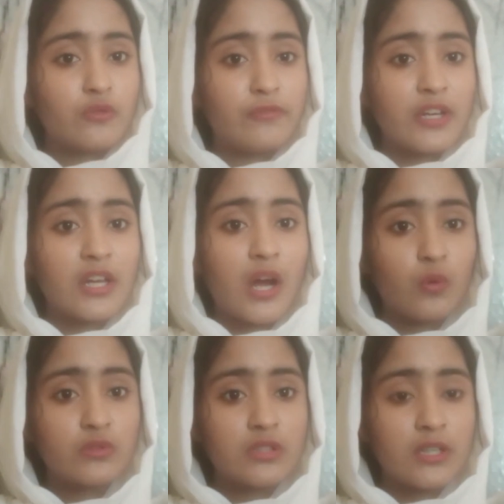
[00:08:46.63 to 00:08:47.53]
to figure
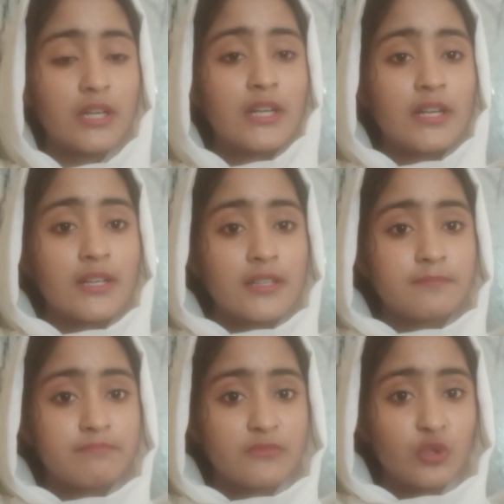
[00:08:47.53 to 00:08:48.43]
out
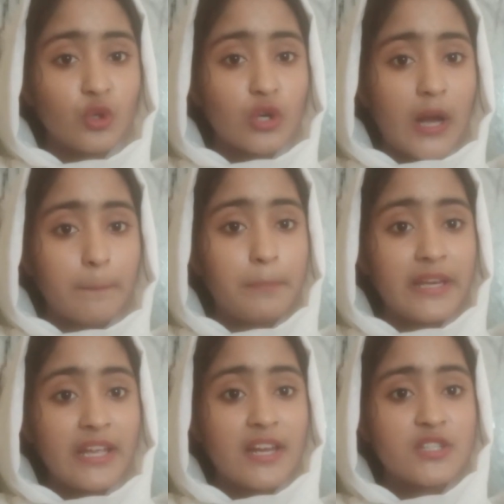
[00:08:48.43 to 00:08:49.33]
the
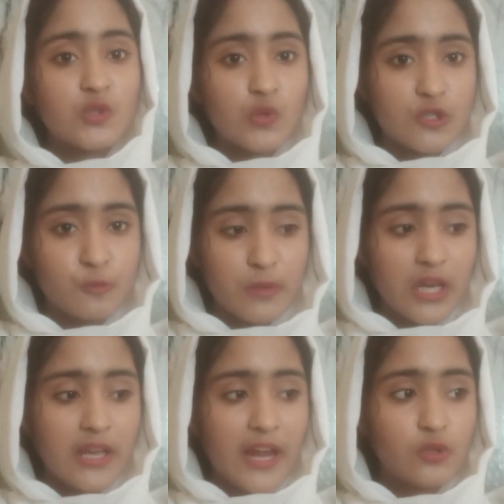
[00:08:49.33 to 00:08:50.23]
companions to speak,